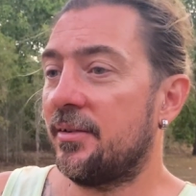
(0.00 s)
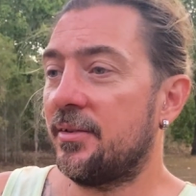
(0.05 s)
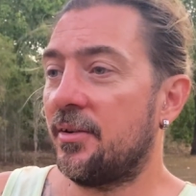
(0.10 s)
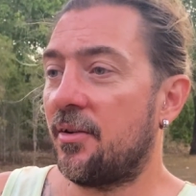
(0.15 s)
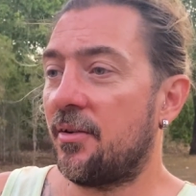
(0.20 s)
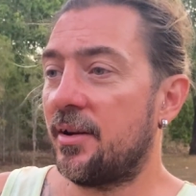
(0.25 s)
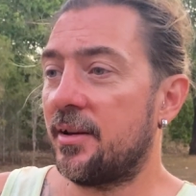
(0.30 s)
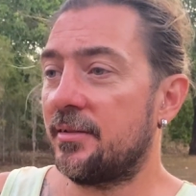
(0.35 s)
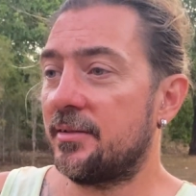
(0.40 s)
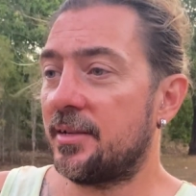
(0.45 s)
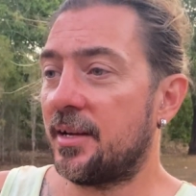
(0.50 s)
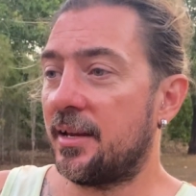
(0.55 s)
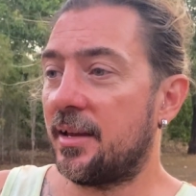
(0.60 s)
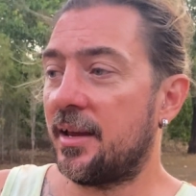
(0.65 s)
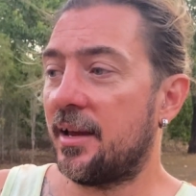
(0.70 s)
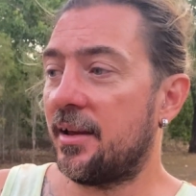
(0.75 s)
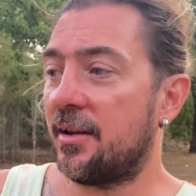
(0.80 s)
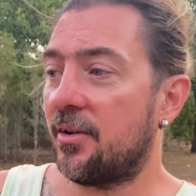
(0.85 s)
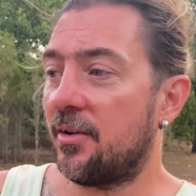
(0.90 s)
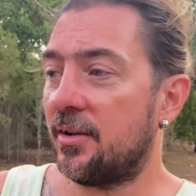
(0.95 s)
all right take
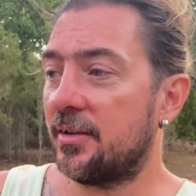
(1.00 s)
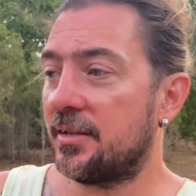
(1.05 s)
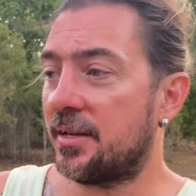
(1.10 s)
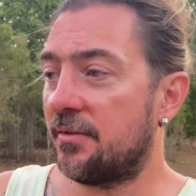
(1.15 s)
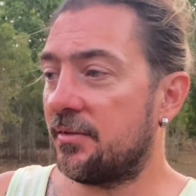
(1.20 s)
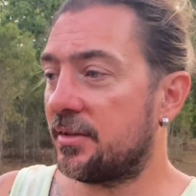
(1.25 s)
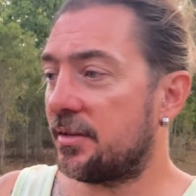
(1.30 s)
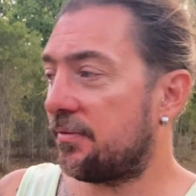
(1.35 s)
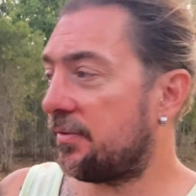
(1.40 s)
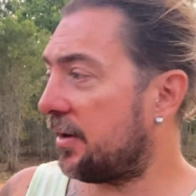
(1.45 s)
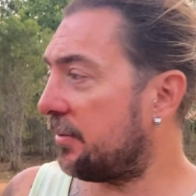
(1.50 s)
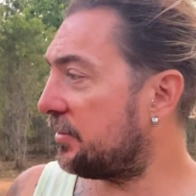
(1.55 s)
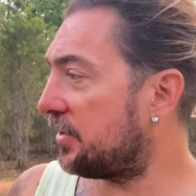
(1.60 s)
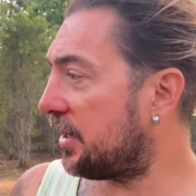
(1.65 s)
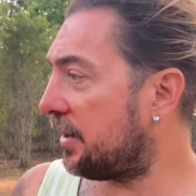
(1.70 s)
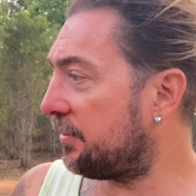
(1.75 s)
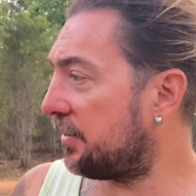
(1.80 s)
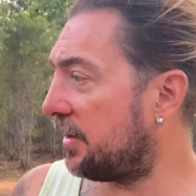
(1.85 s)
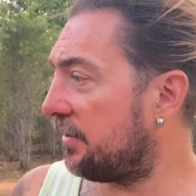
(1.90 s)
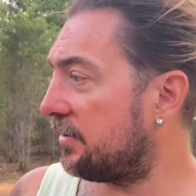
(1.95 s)
care guys give us the thumbs
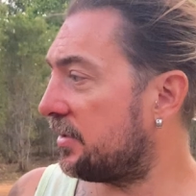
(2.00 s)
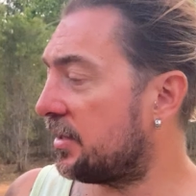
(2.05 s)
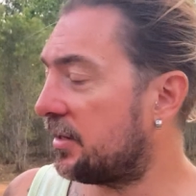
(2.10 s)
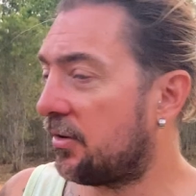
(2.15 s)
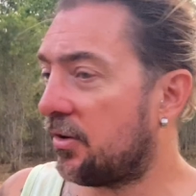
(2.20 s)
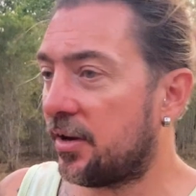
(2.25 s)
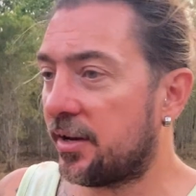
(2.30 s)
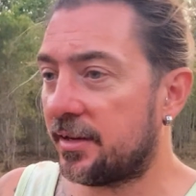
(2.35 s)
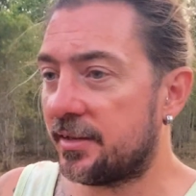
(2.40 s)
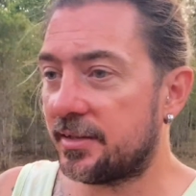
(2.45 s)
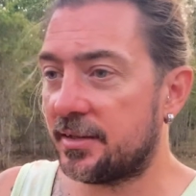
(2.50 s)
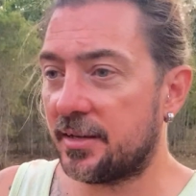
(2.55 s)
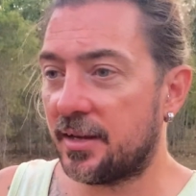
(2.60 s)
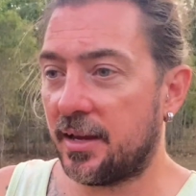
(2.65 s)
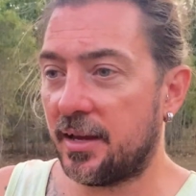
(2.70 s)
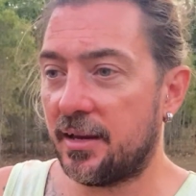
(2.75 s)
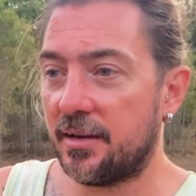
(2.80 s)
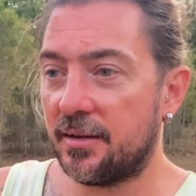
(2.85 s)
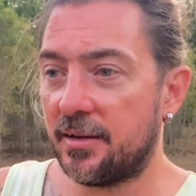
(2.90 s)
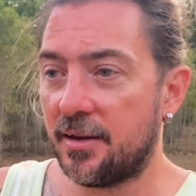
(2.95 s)
up give us the likes
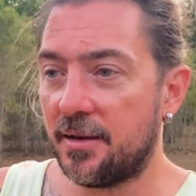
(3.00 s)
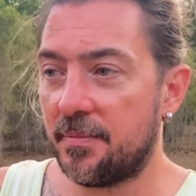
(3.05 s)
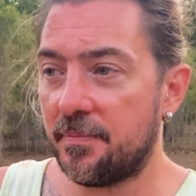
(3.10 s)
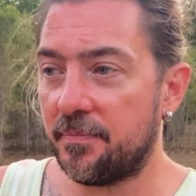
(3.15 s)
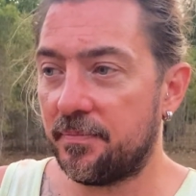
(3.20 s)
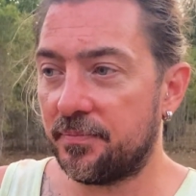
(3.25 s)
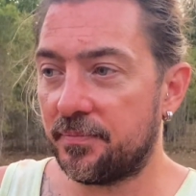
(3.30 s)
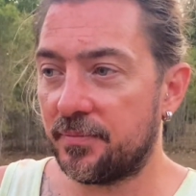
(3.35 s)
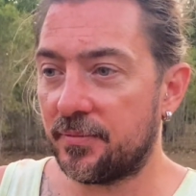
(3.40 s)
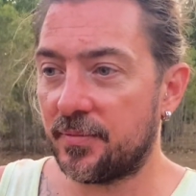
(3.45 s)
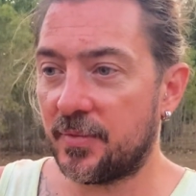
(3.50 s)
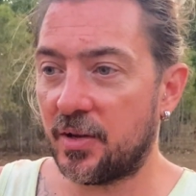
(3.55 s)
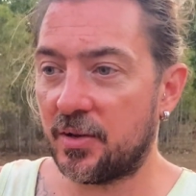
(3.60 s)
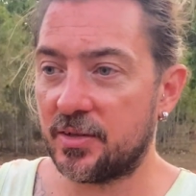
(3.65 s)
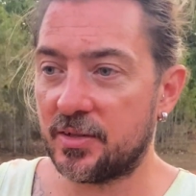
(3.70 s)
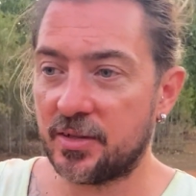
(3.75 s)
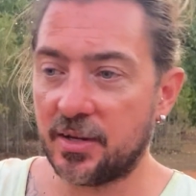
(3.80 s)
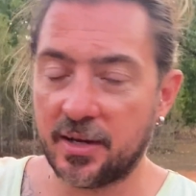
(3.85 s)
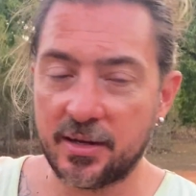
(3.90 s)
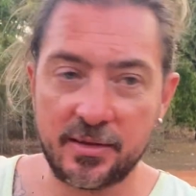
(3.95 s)
and um, like i
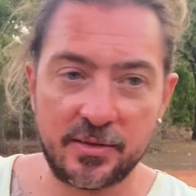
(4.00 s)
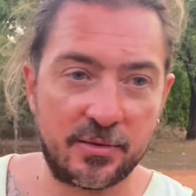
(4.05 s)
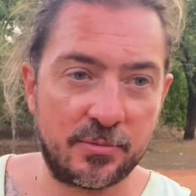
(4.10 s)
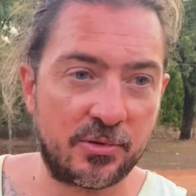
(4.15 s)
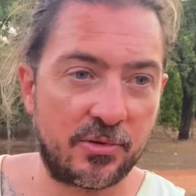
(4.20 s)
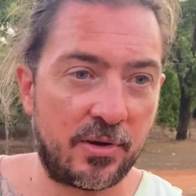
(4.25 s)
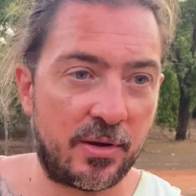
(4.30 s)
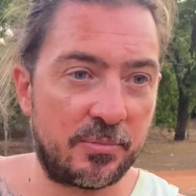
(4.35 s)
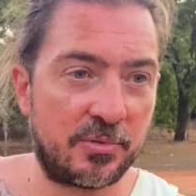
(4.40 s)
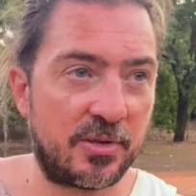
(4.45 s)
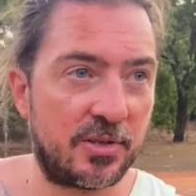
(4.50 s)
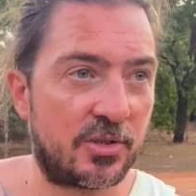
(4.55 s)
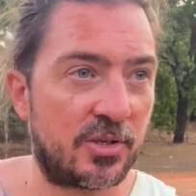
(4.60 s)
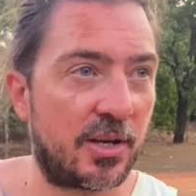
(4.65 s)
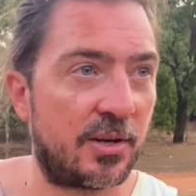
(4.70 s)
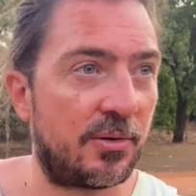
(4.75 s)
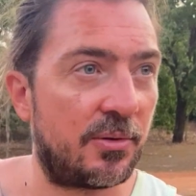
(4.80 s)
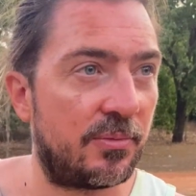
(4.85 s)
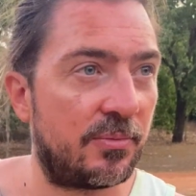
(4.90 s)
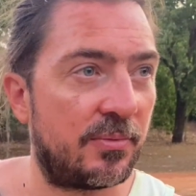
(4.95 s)
say subscribe to the
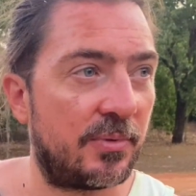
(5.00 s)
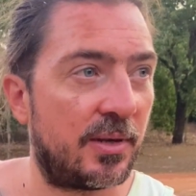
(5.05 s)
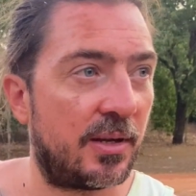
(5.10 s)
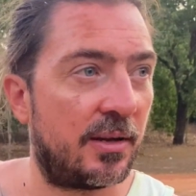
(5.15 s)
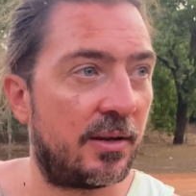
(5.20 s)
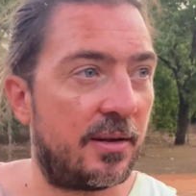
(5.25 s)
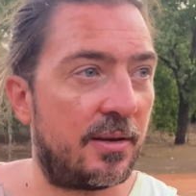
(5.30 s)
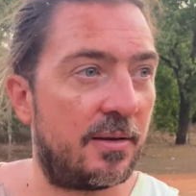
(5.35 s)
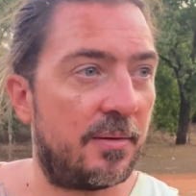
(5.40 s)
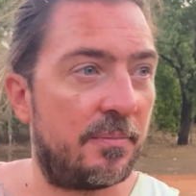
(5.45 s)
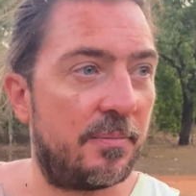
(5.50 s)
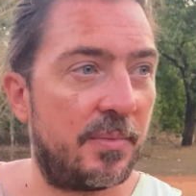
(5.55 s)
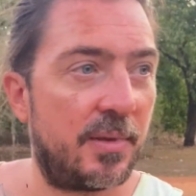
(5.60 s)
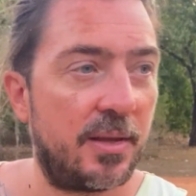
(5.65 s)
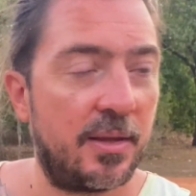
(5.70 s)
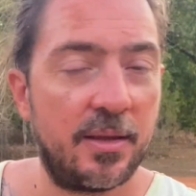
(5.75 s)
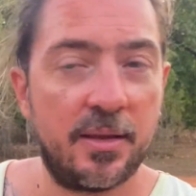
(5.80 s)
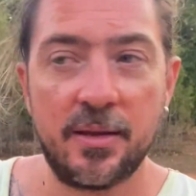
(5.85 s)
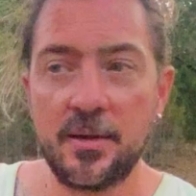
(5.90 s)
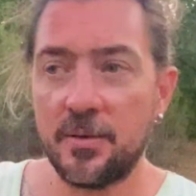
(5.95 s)
channel um,
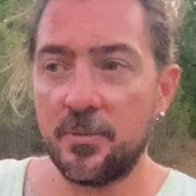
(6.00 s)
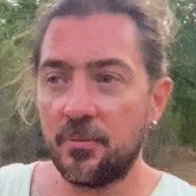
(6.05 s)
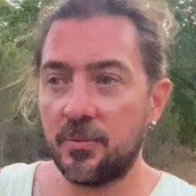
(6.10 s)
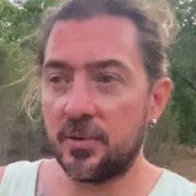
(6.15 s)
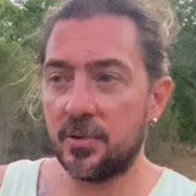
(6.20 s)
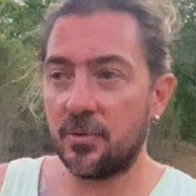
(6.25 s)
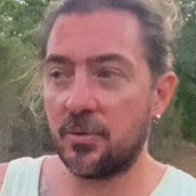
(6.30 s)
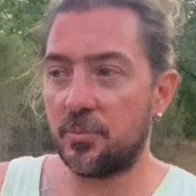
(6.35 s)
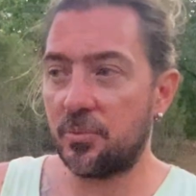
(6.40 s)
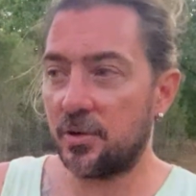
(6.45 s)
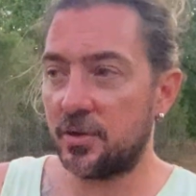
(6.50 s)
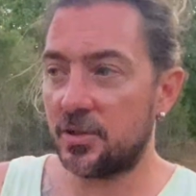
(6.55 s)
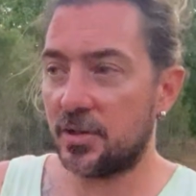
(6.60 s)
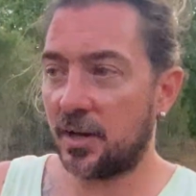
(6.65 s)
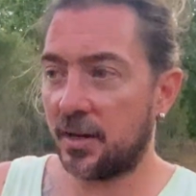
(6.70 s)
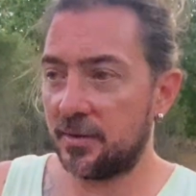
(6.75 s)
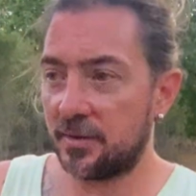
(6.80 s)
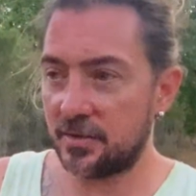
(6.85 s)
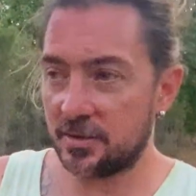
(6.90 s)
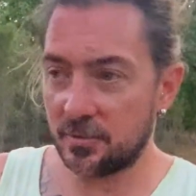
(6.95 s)
we do
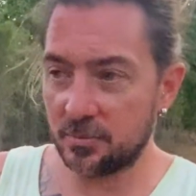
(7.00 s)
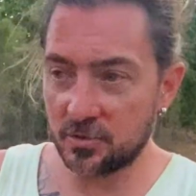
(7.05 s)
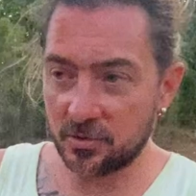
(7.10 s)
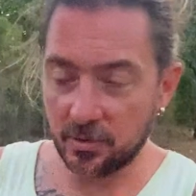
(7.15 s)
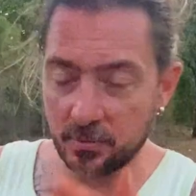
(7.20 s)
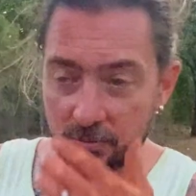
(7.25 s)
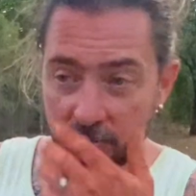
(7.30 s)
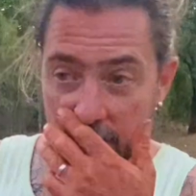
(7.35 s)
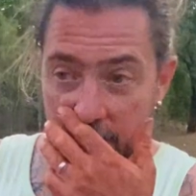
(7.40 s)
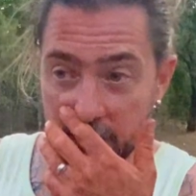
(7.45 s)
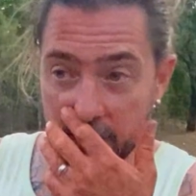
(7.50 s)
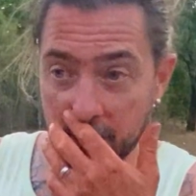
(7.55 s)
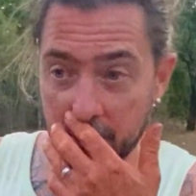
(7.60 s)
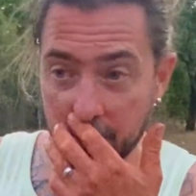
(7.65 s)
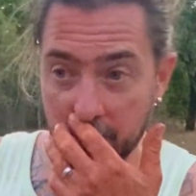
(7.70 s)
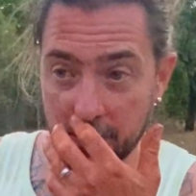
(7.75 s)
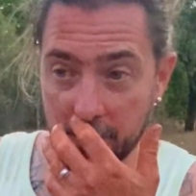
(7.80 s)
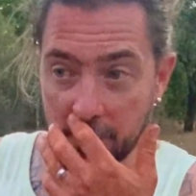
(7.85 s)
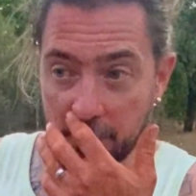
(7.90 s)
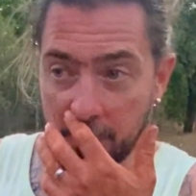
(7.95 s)
appreciate the subscriptions
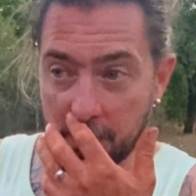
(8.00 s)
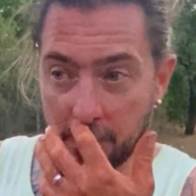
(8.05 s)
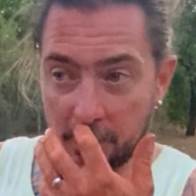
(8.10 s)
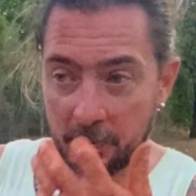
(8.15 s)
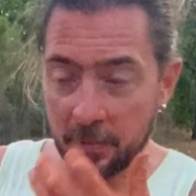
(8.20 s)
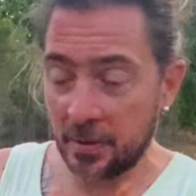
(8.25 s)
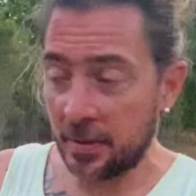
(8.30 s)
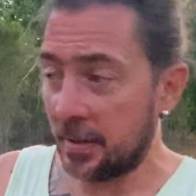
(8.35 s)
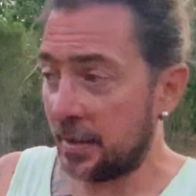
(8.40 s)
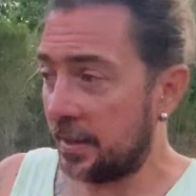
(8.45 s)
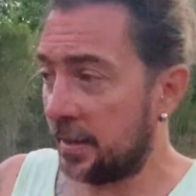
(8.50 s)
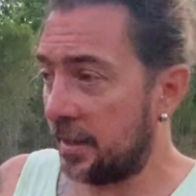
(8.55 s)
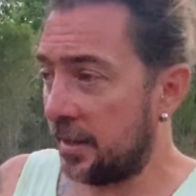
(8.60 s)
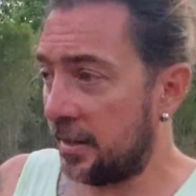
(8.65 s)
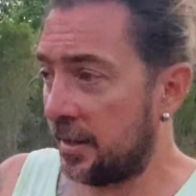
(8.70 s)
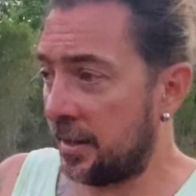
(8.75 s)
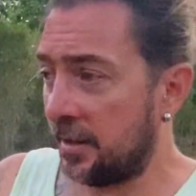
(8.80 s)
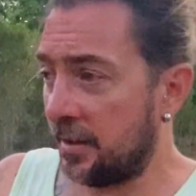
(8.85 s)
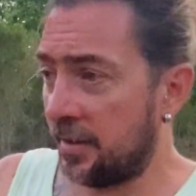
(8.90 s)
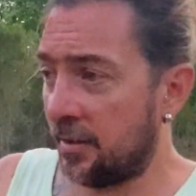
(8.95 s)
because they do help
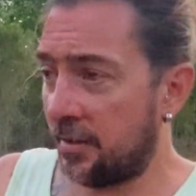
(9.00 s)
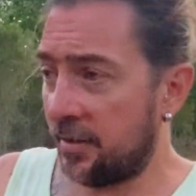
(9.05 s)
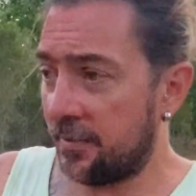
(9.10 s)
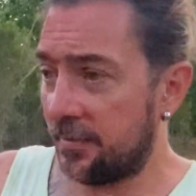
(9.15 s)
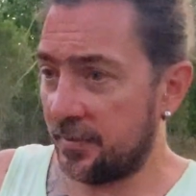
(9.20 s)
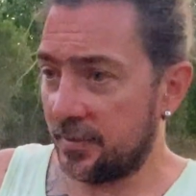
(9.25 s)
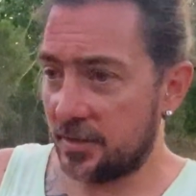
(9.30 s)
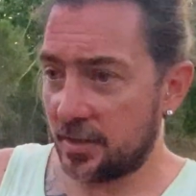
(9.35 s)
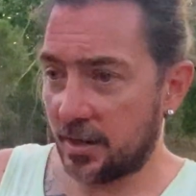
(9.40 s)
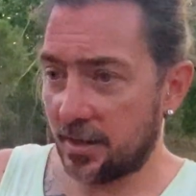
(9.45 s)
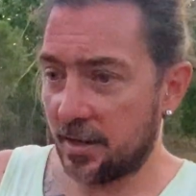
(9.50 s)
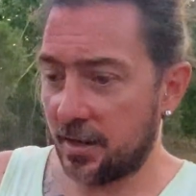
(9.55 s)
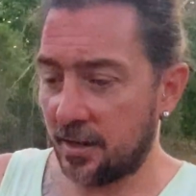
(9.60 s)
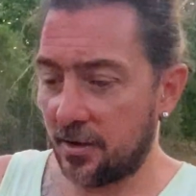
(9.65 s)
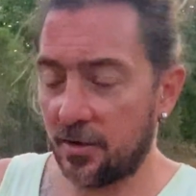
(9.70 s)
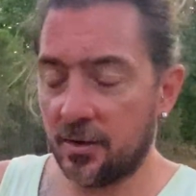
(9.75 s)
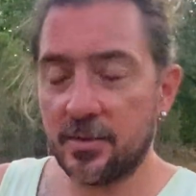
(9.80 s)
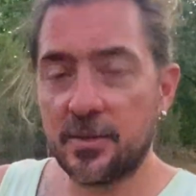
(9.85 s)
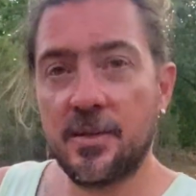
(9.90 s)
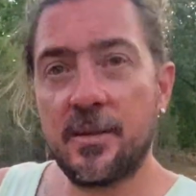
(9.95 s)
take care
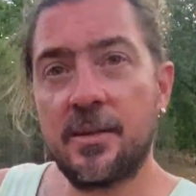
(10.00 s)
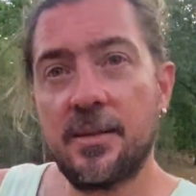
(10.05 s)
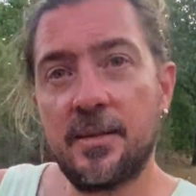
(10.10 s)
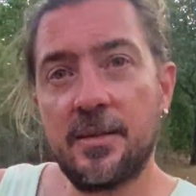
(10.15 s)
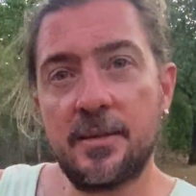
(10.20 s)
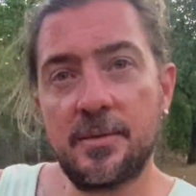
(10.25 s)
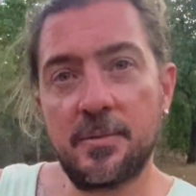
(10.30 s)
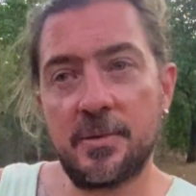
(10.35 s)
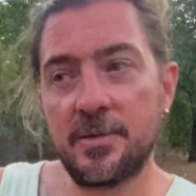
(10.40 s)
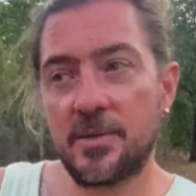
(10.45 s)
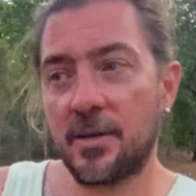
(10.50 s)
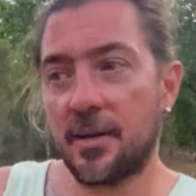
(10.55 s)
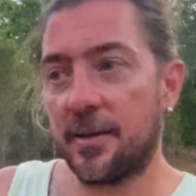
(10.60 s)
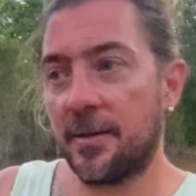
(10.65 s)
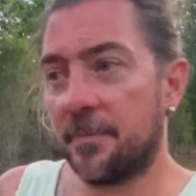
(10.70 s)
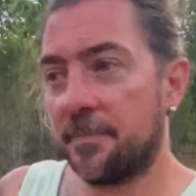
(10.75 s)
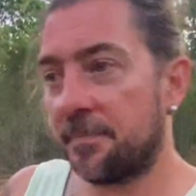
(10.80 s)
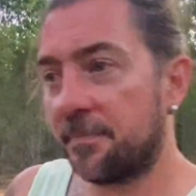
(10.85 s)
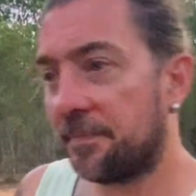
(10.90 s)
guys speak to you later